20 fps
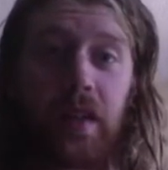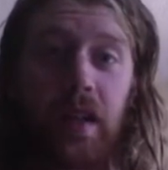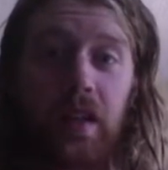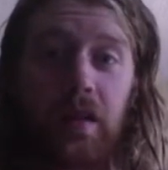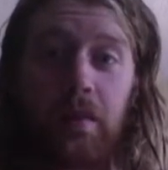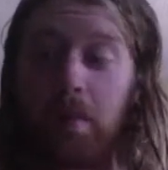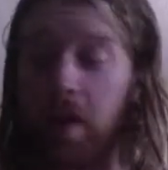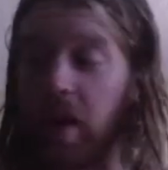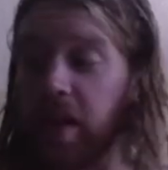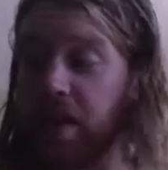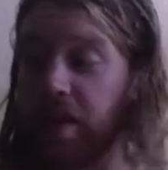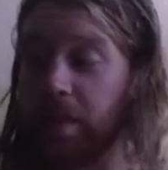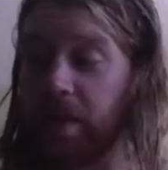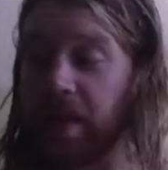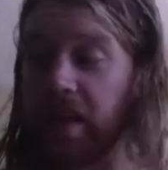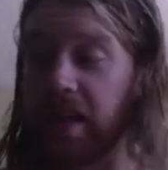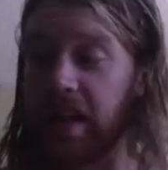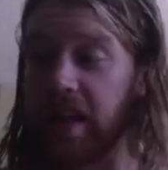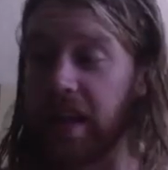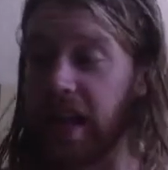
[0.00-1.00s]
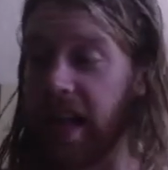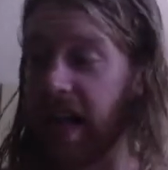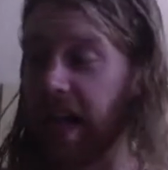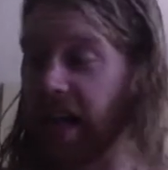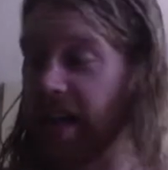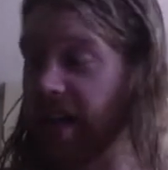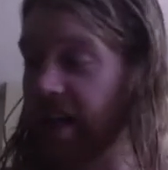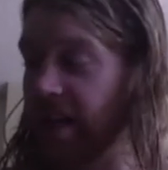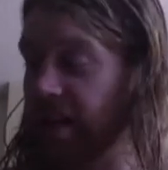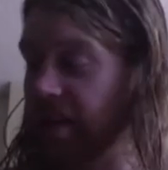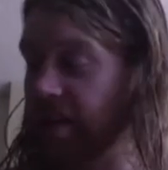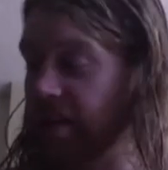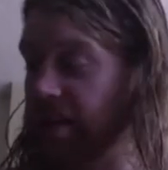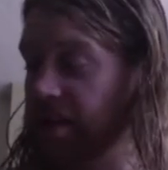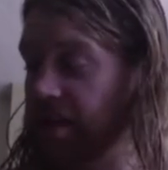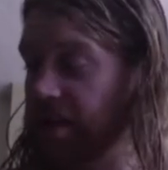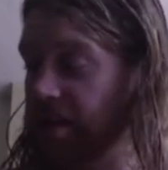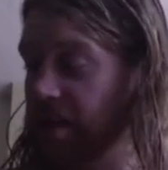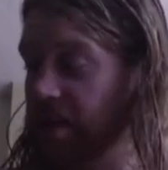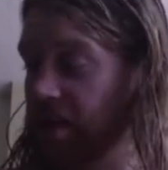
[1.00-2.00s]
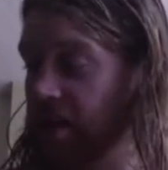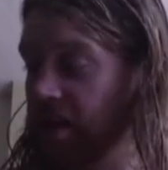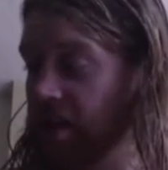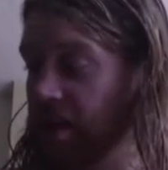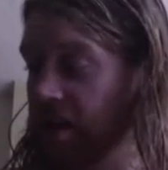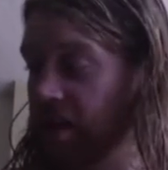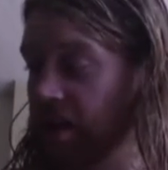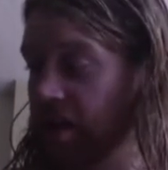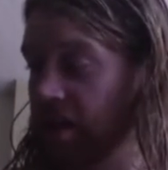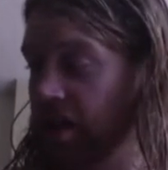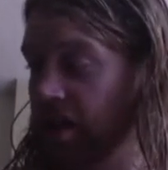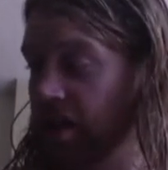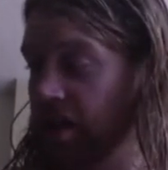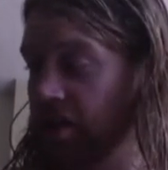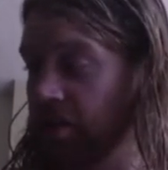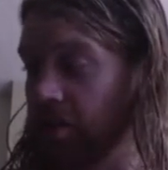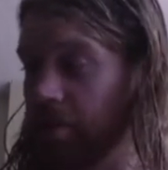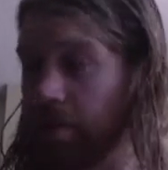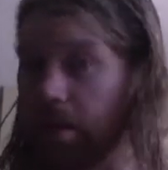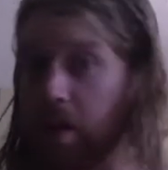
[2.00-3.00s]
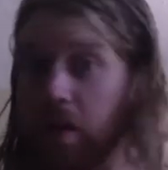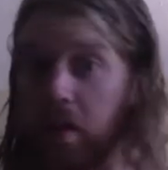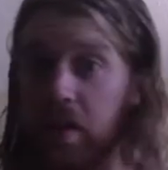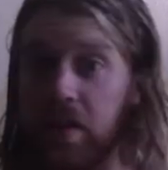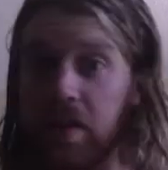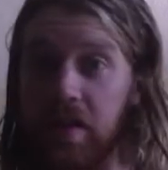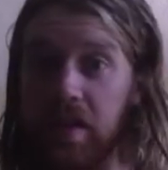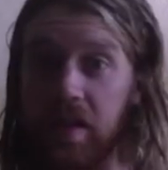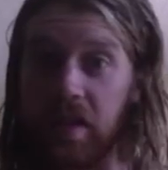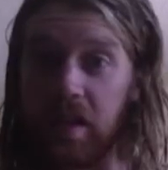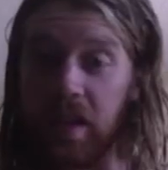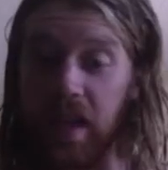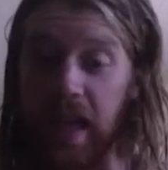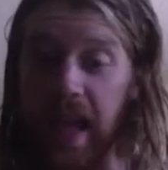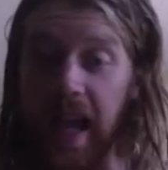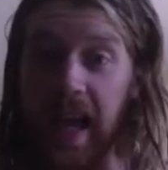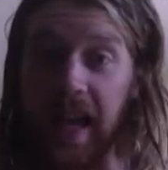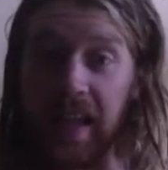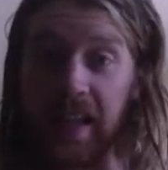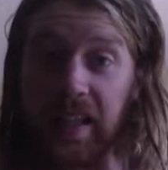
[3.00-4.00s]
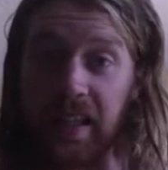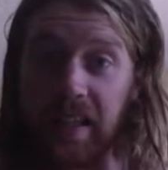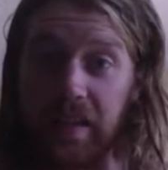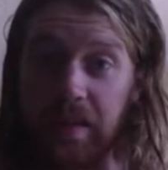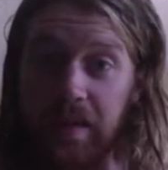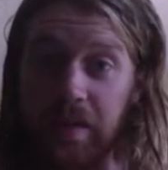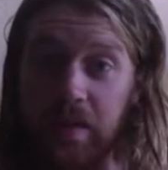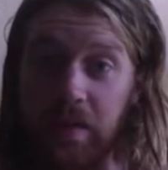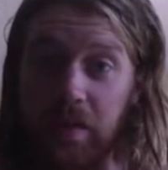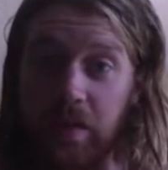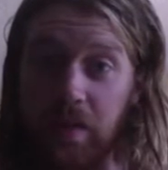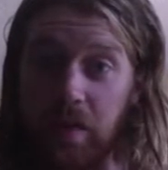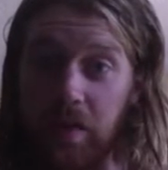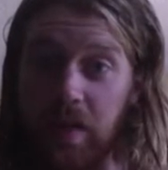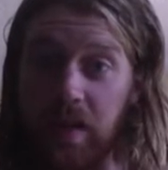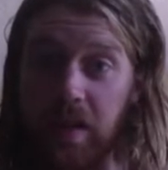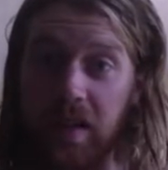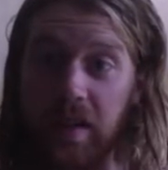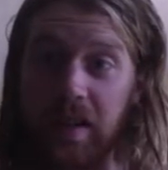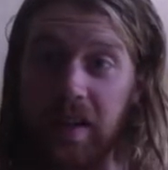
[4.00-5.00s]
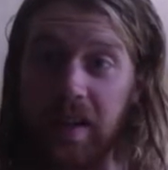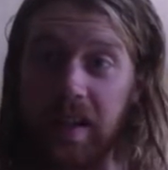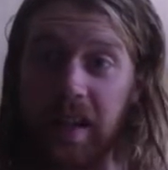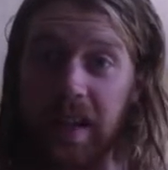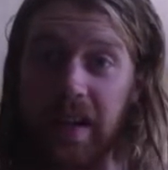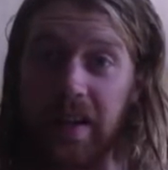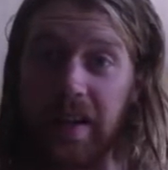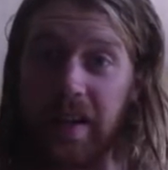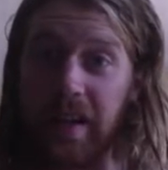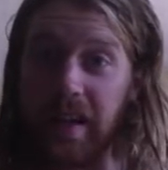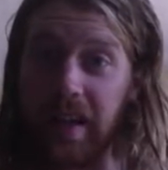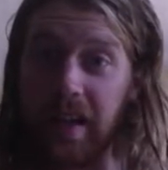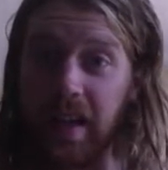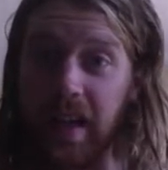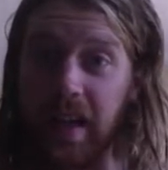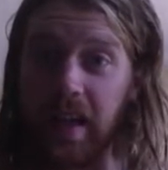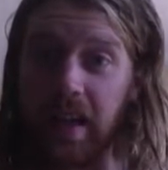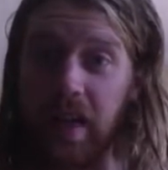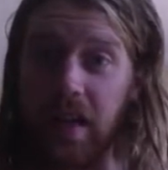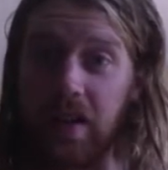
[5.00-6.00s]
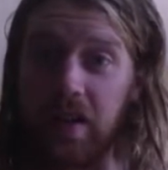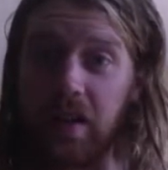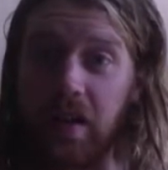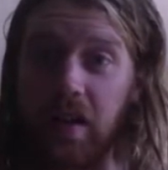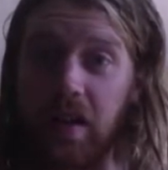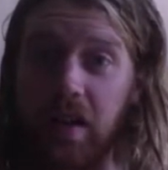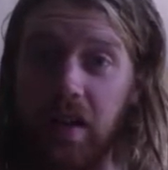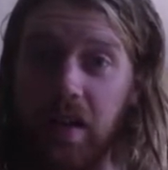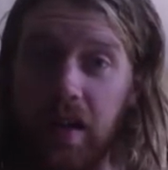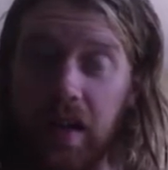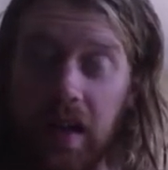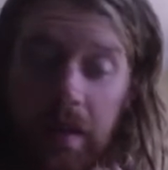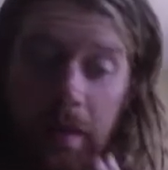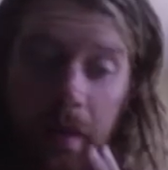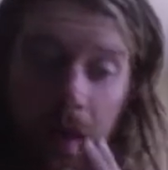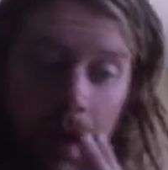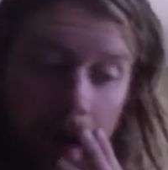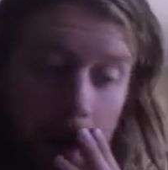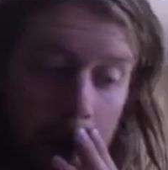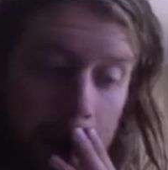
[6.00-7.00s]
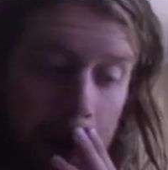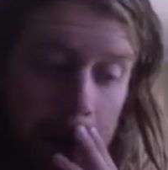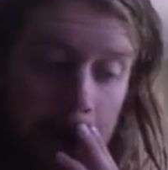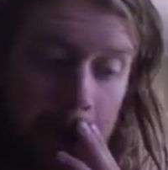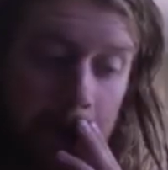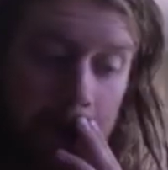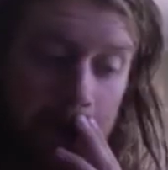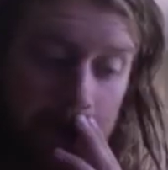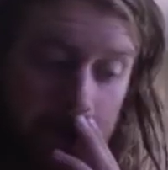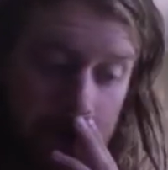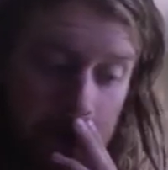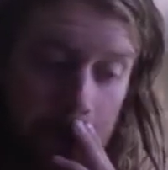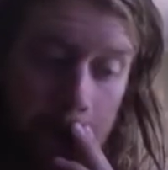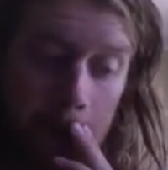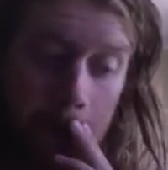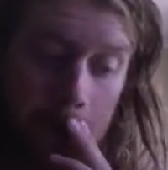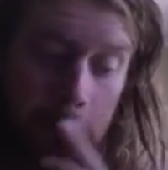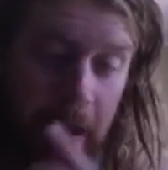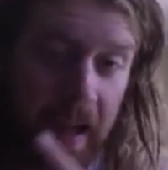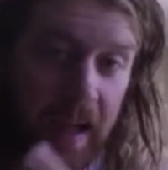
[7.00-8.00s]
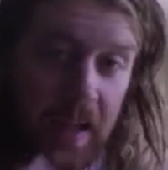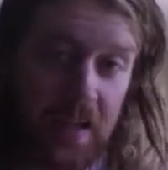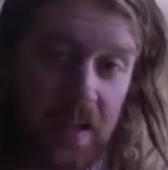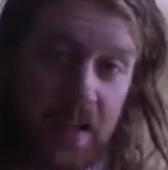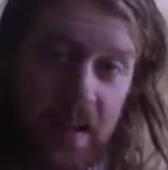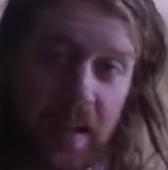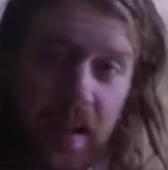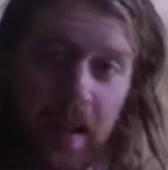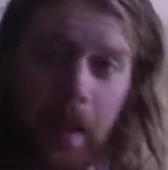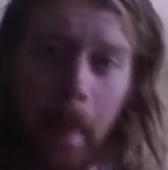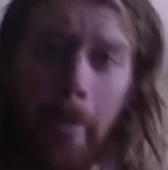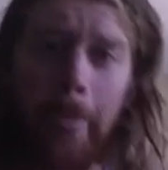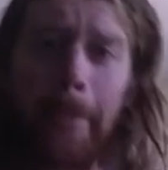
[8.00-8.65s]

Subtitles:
mosh pit at its most active, was during The Clarity. I saw a lot of action there.